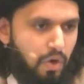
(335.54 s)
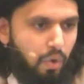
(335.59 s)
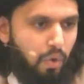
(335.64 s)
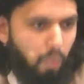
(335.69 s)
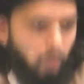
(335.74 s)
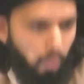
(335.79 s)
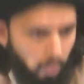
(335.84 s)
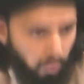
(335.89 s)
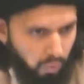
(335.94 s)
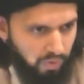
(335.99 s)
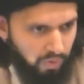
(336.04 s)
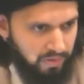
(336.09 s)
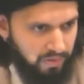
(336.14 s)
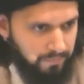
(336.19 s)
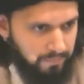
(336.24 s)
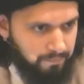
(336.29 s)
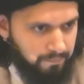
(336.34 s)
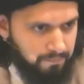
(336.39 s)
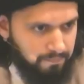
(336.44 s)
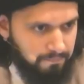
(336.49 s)
Or
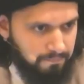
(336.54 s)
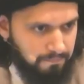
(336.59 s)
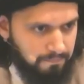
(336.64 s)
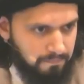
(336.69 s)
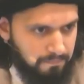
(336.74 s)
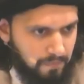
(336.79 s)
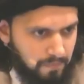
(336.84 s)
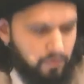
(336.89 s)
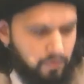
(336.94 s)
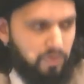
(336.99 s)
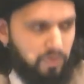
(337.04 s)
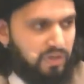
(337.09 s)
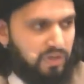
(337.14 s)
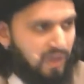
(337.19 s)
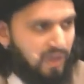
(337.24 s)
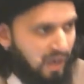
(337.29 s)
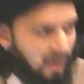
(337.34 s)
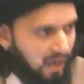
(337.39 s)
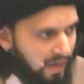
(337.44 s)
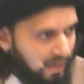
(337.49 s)
if you're a
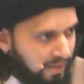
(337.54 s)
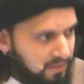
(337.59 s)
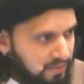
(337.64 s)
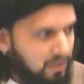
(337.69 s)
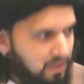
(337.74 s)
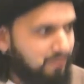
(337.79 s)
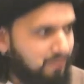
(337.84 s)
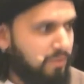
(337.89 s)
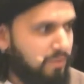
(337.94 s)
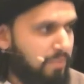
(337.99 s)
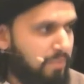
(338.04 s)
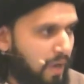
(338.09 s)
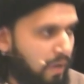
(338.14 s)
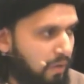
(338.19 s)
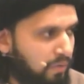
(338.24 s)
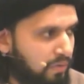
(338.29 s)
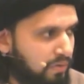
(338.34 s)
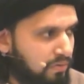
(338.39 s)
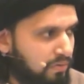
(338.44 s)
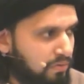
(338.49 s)
kind, loving
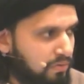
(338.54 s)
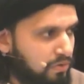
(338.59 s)
parent,